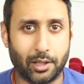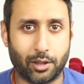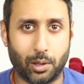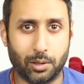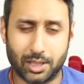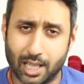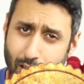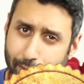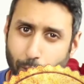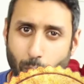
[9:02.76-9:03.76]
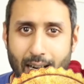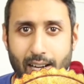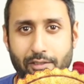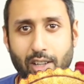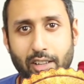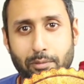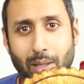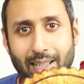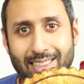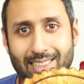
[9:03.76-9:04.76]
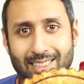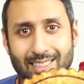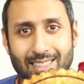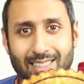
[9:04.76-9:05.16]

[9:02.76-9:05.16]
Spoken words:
of Thrones 4 out of 5 pies.